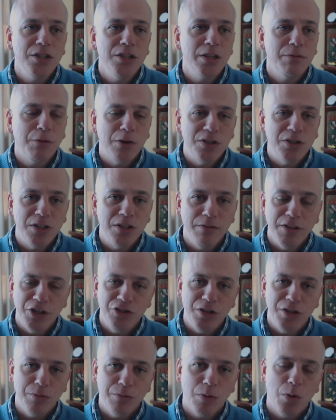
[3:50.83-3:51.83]
the first Da
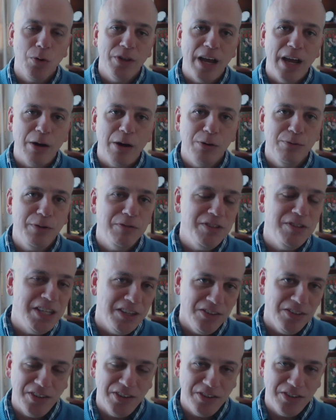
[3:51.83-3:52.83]
Vinci rolled out
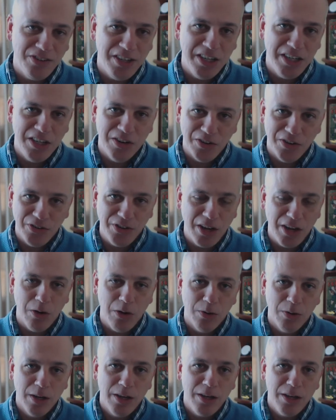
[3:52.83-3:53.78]
15, 16 years ago.